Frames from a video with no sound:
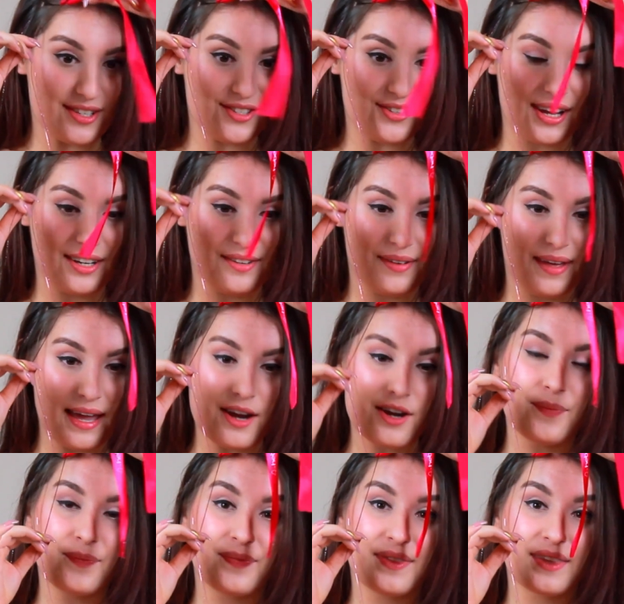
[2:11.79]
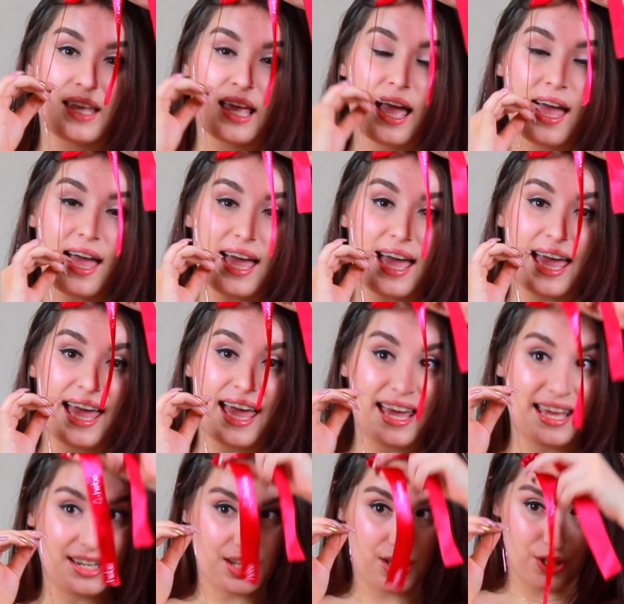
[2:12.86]
strand of hair
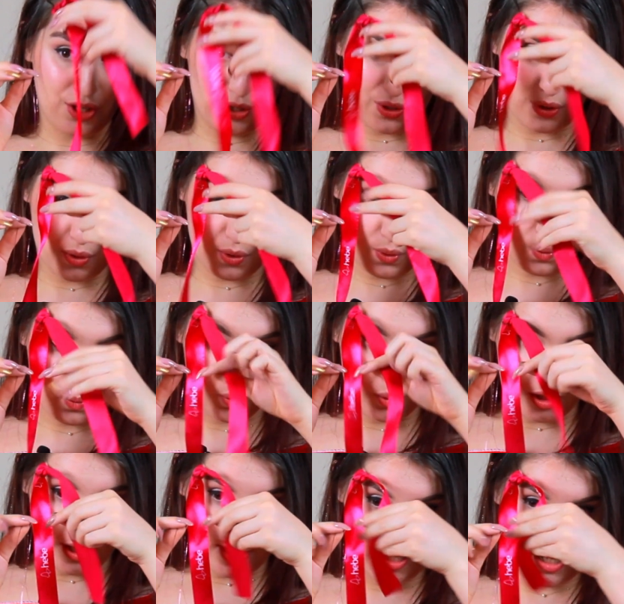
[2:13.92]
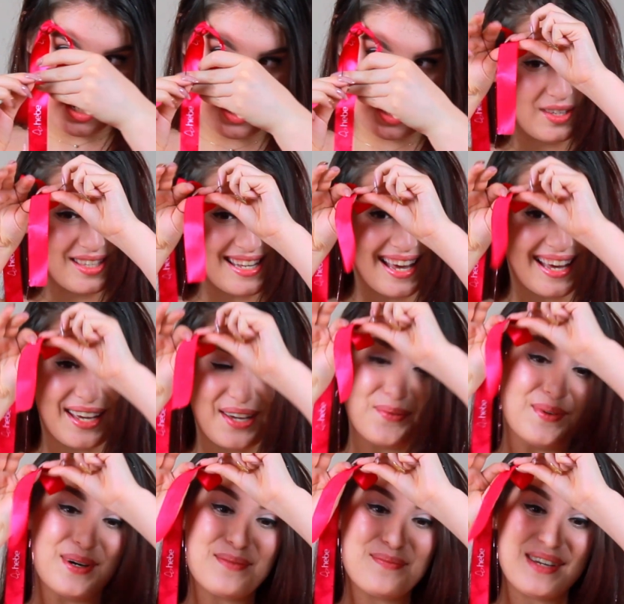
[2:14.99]
and you would tie
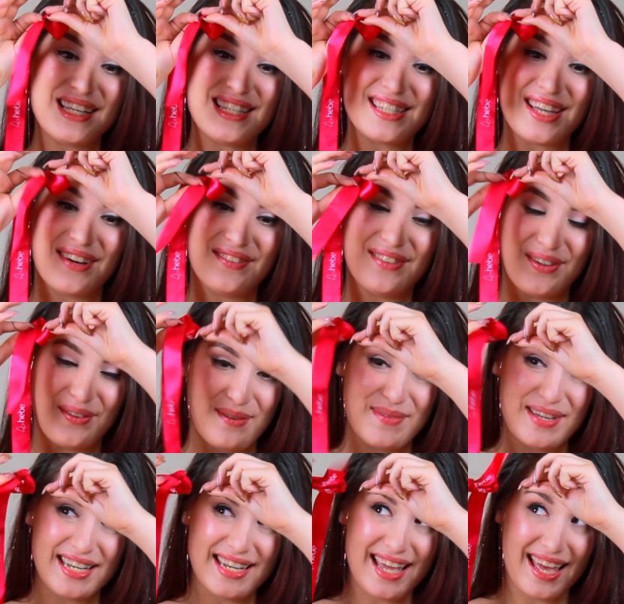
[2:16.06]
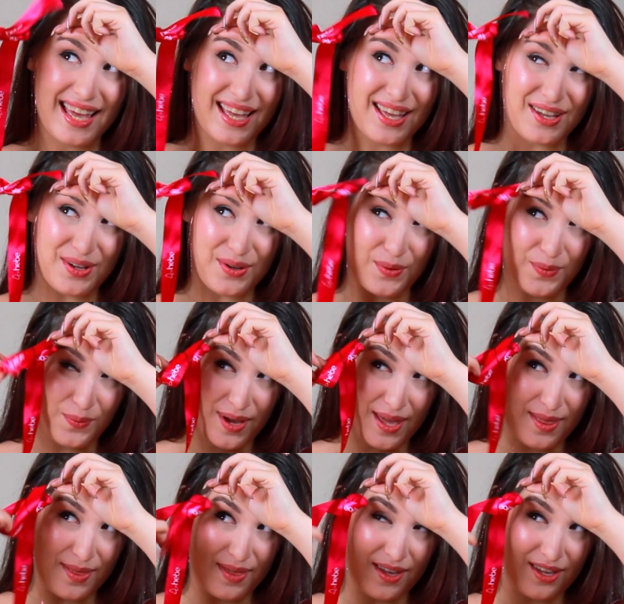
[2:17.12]
one piece of the ribbon
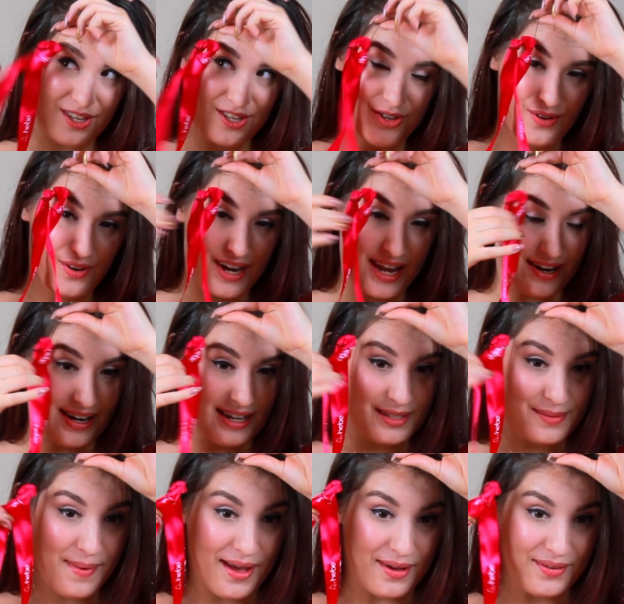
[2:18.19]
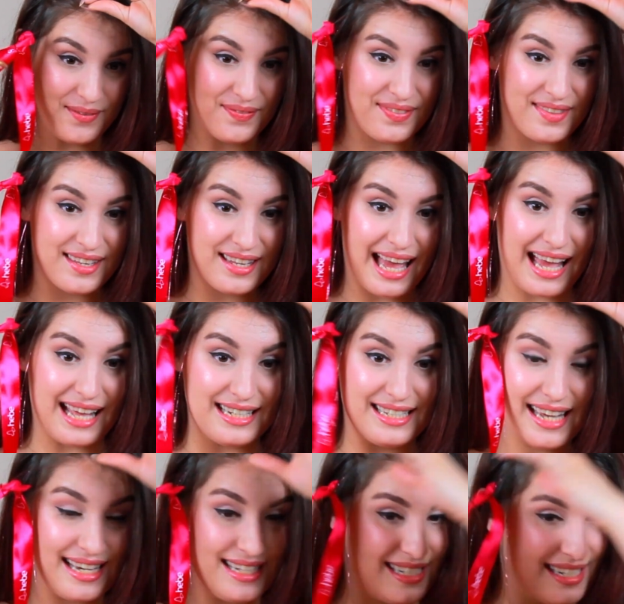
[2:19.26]
with your hair as well and
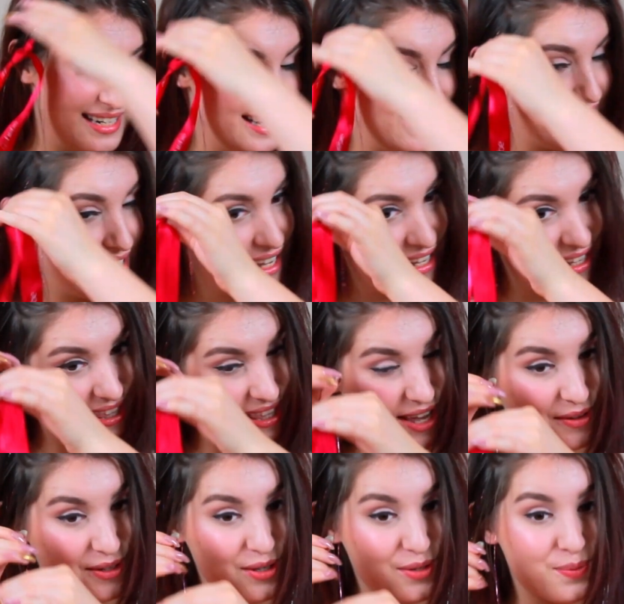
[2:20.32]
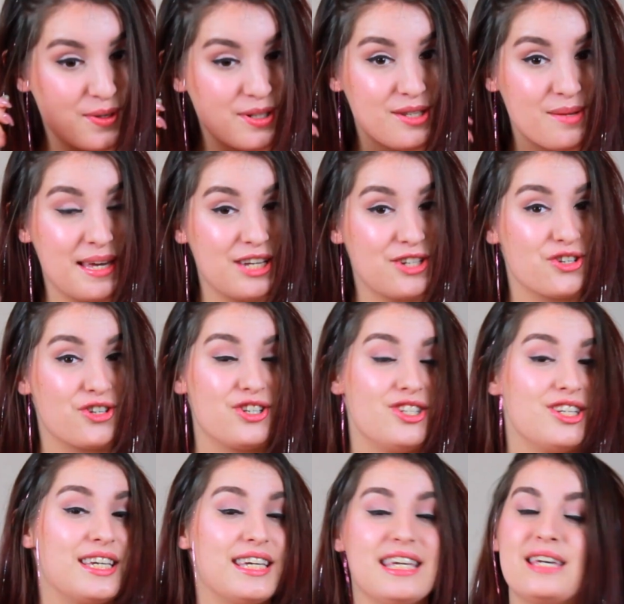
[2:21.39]
tighten it. Now you'd want to make sure
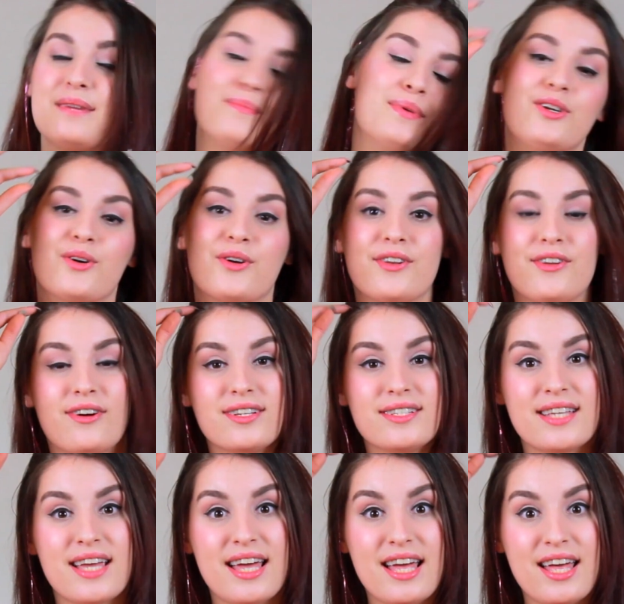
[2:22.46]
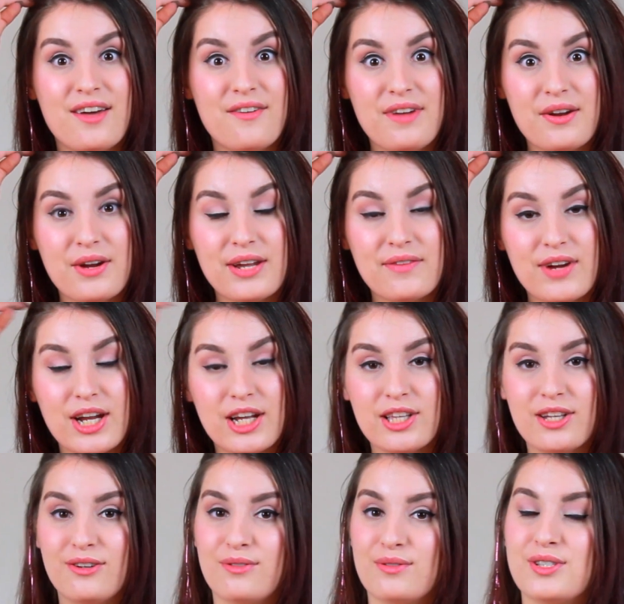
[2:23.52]
to keep your knot very
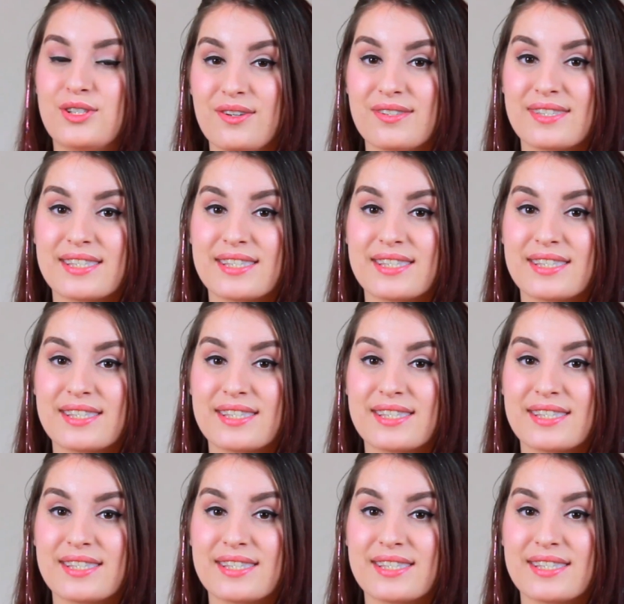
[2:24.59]
close to your